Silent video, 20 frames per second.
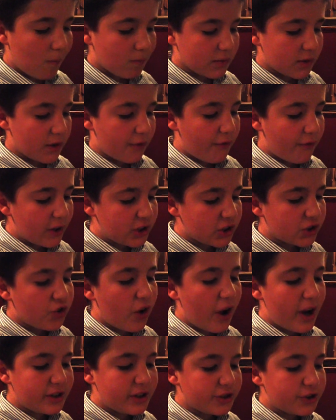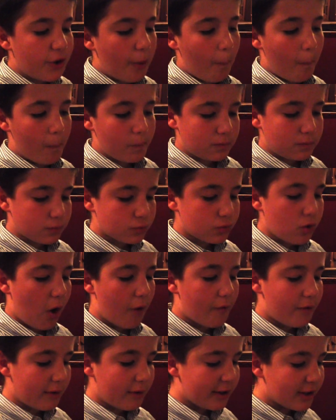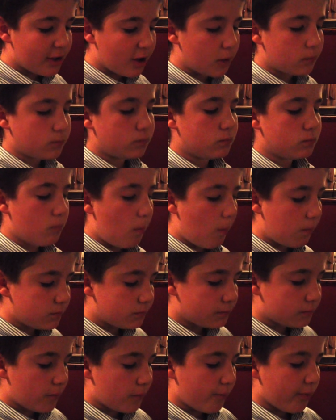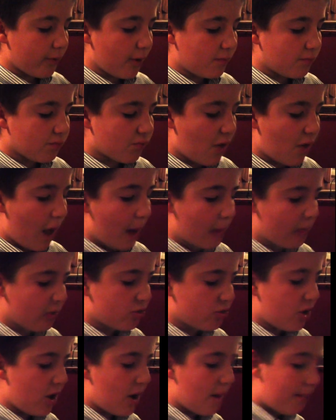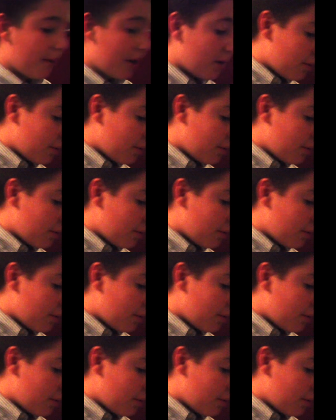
The French fries are very good. I'm gonna try a bite